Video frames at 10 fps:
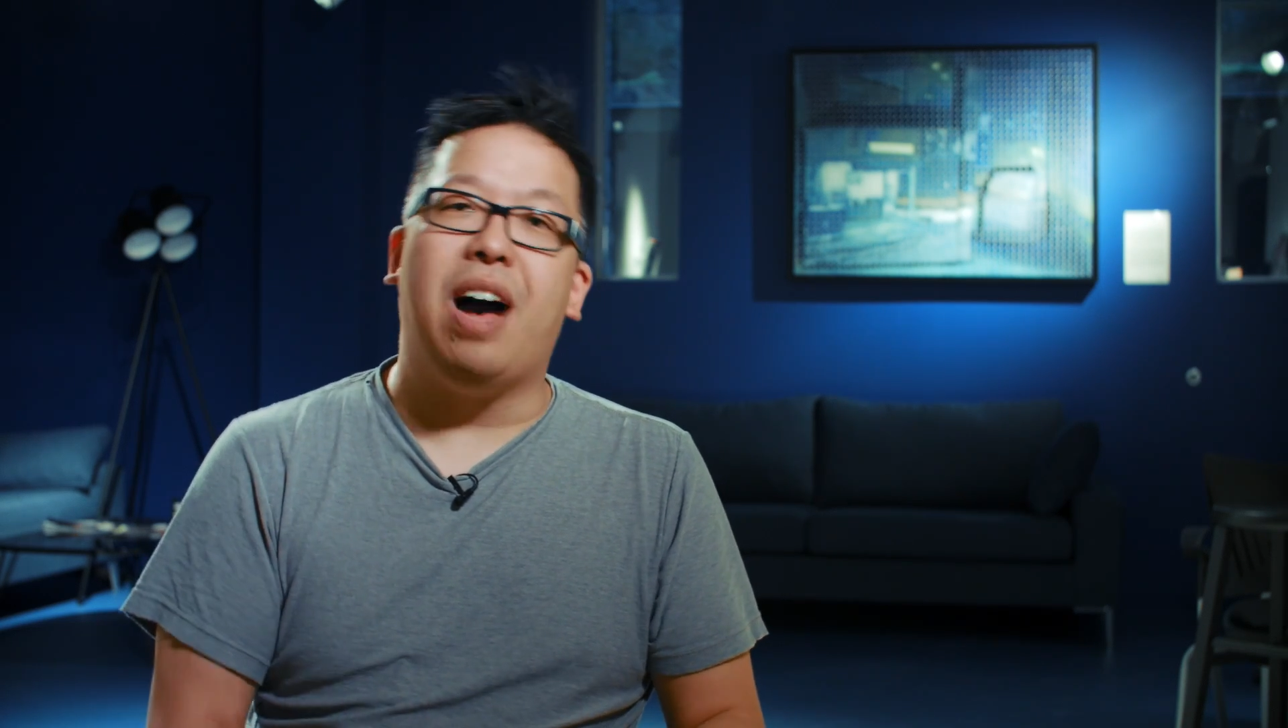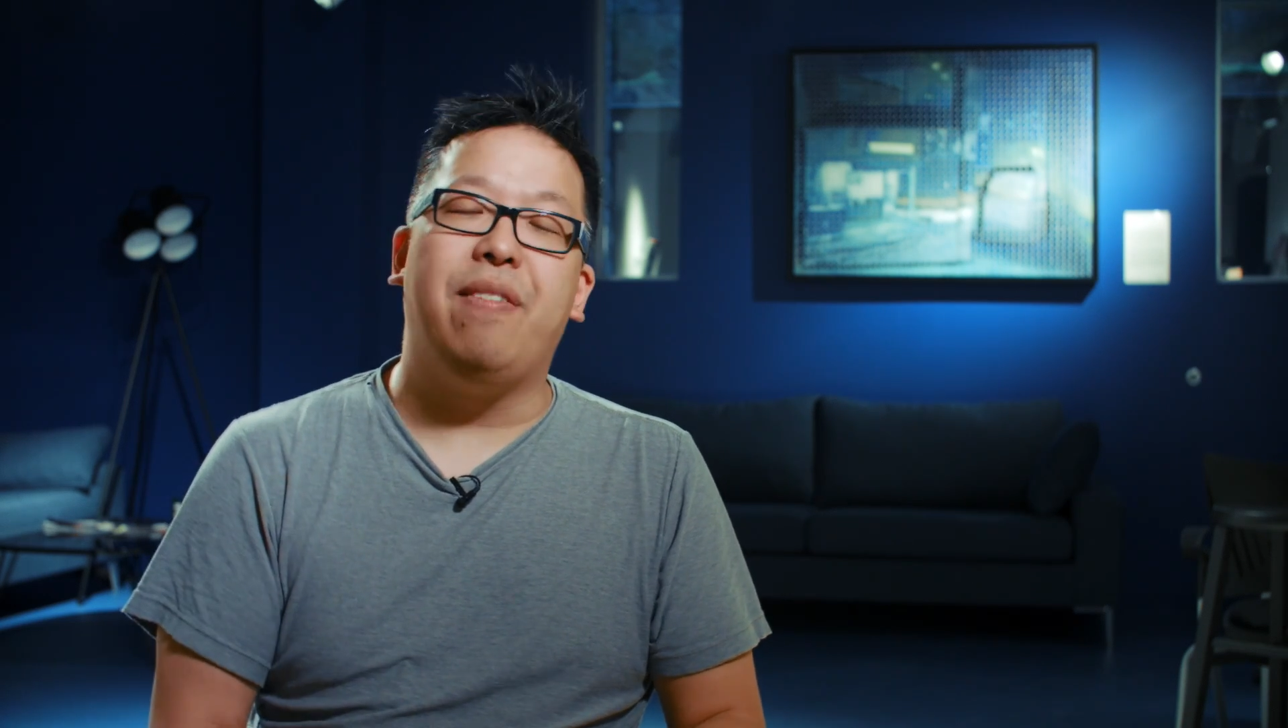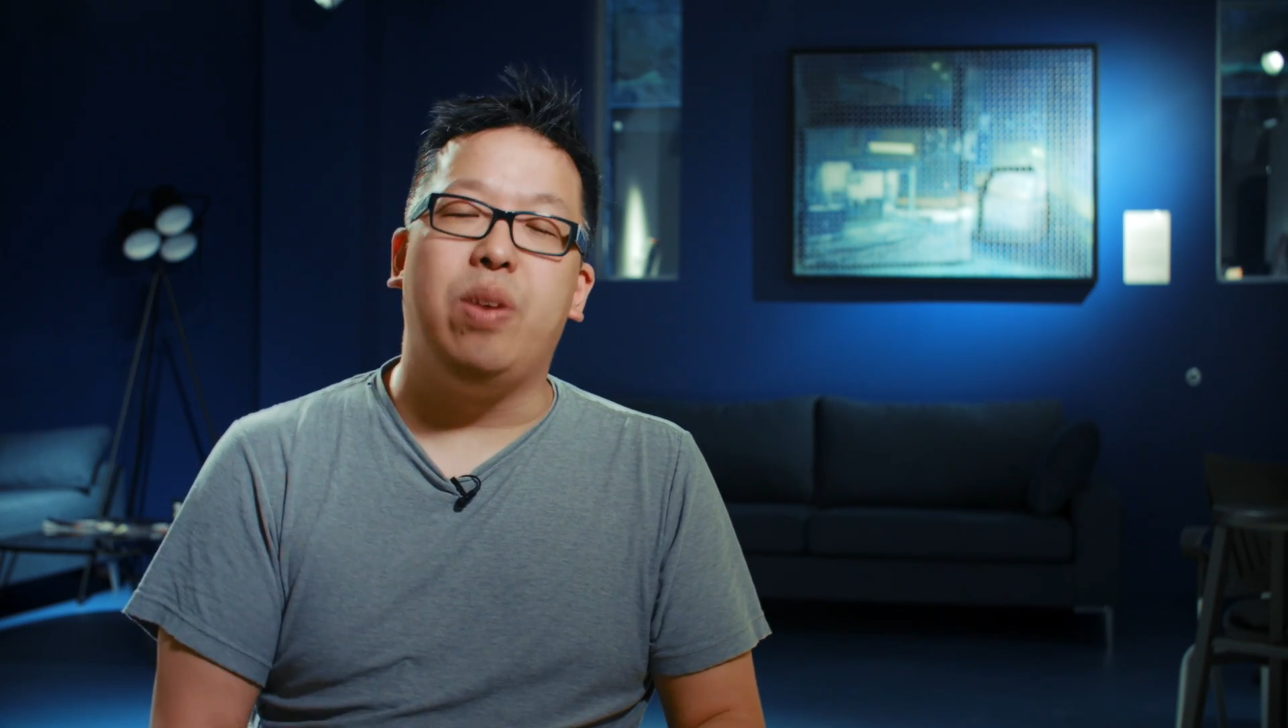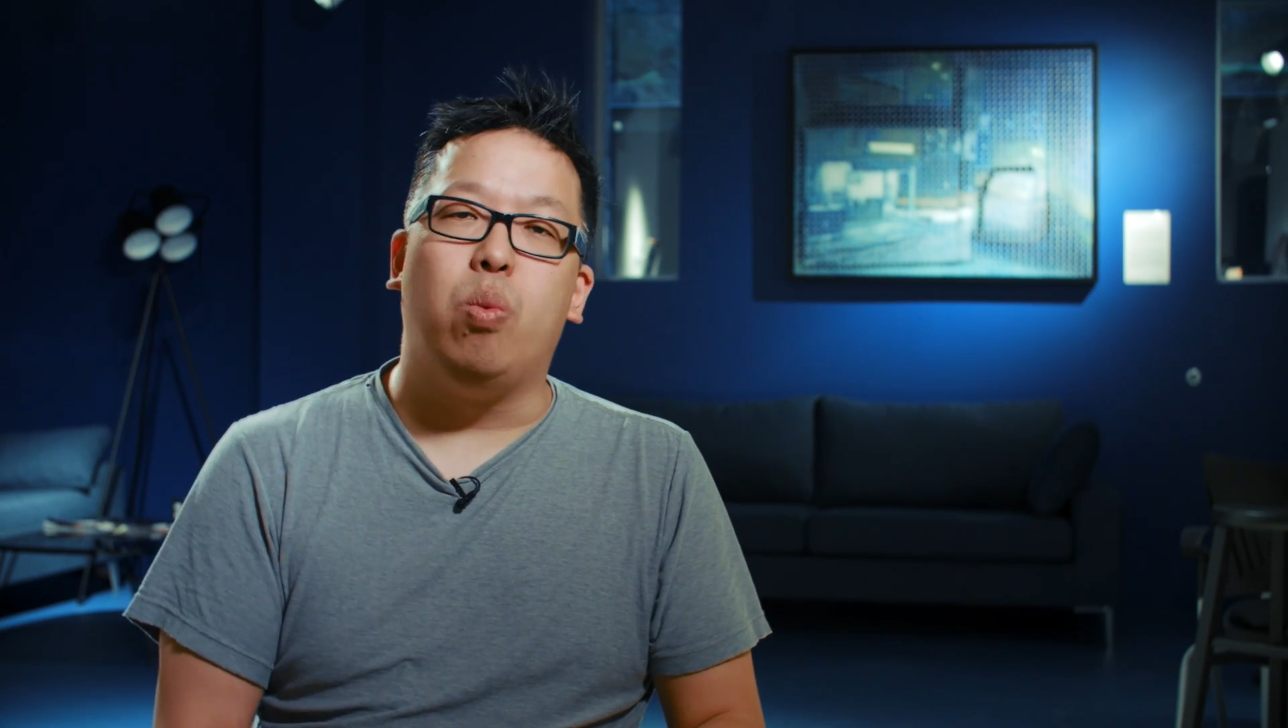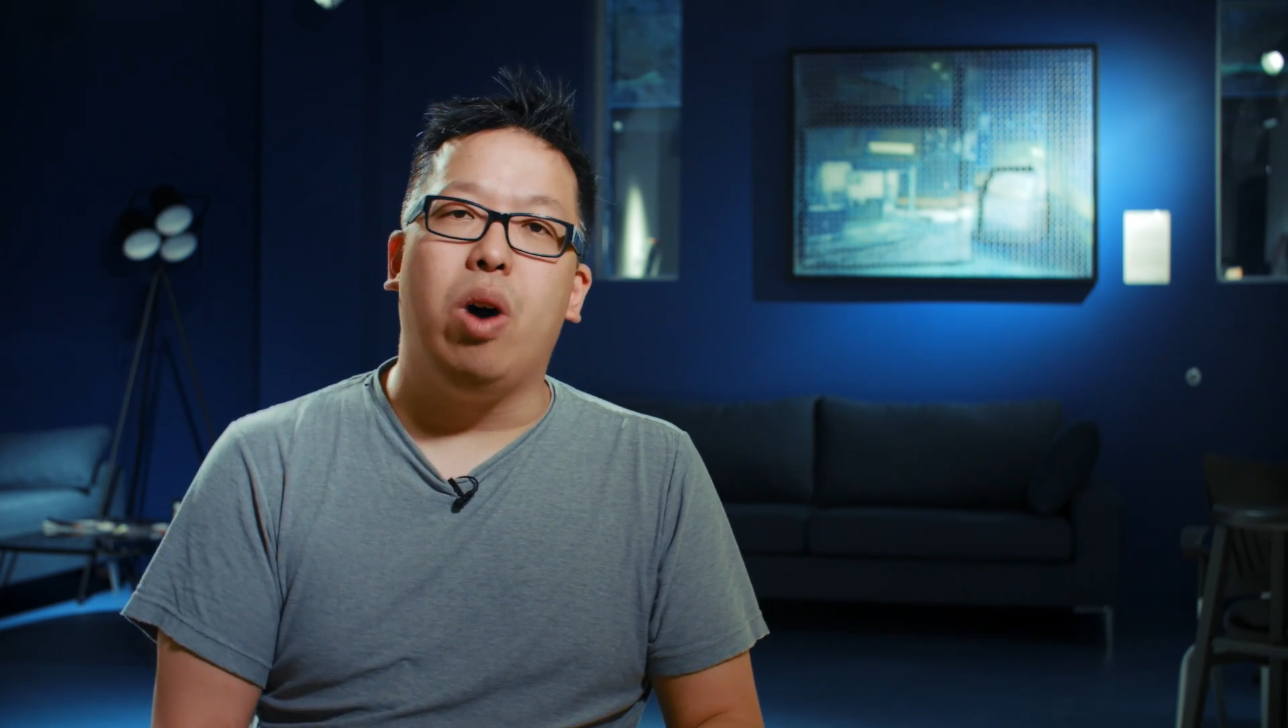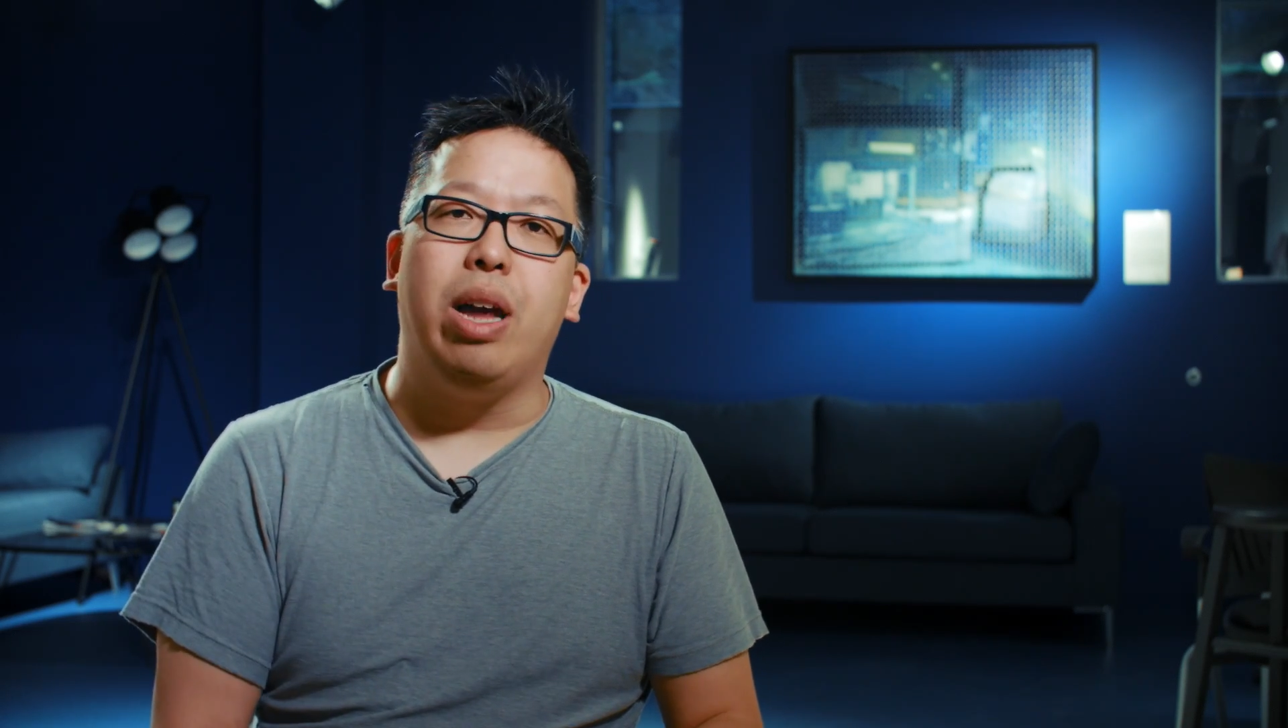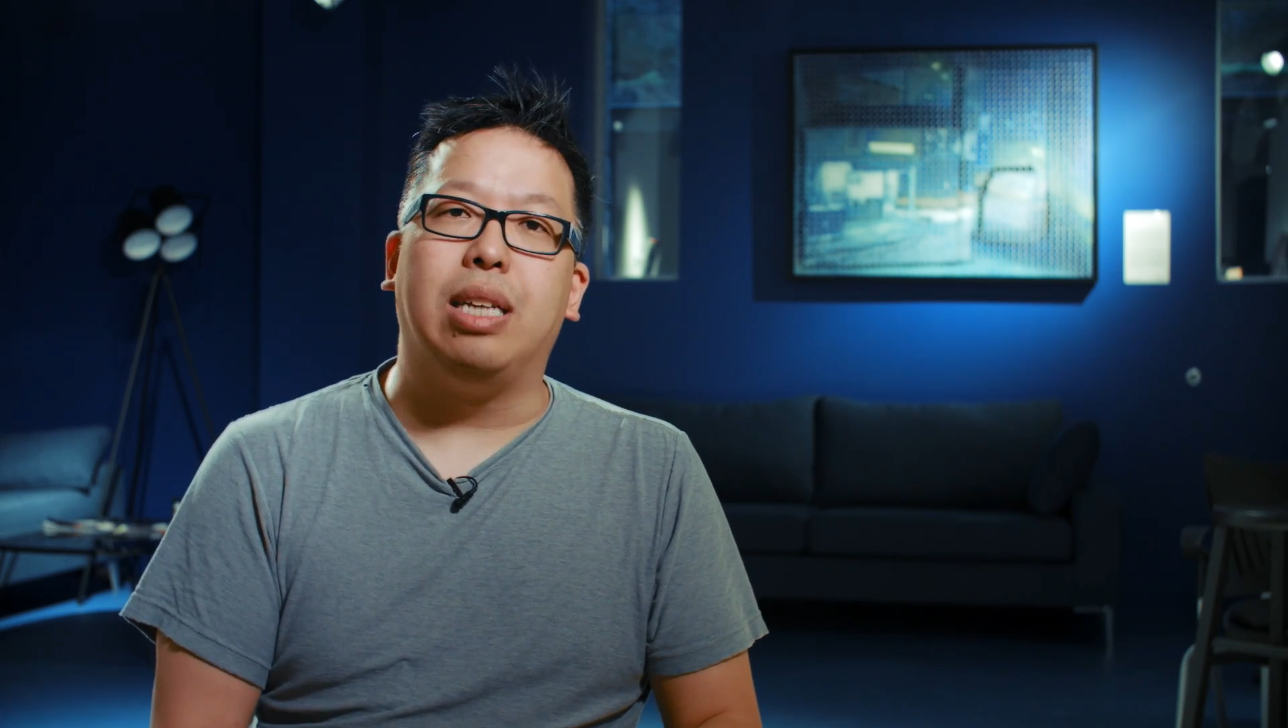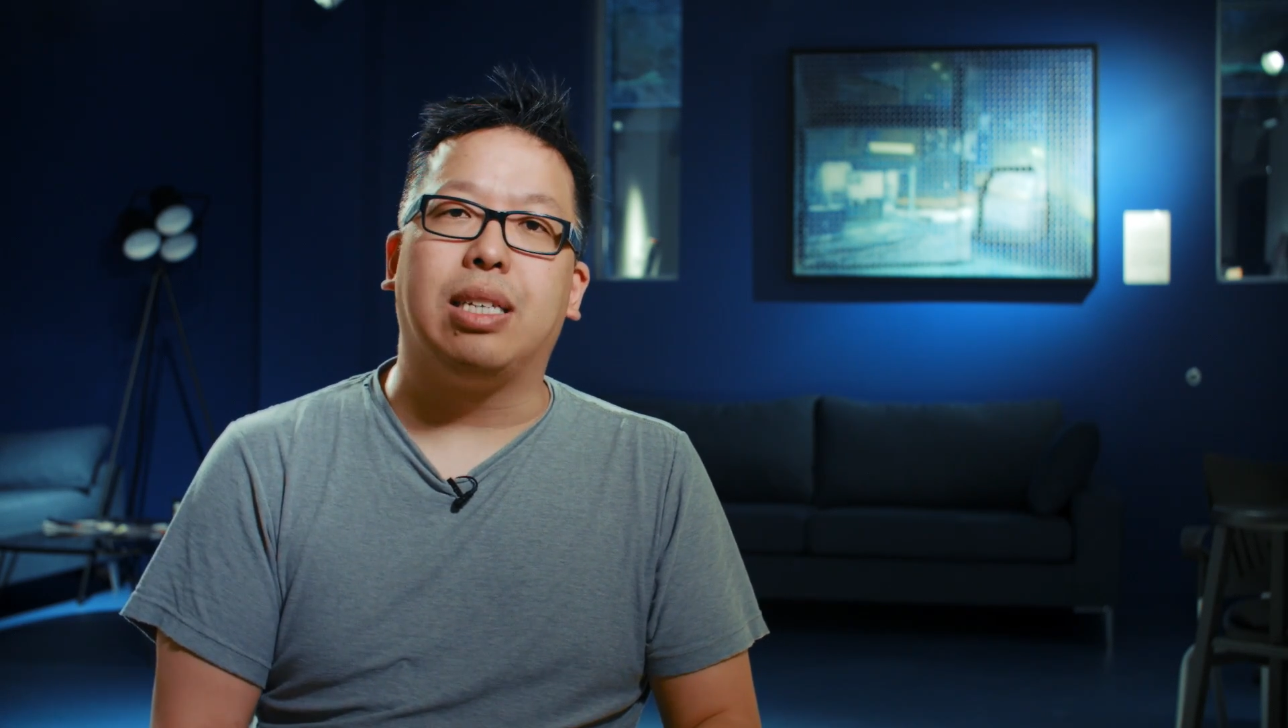5-in-1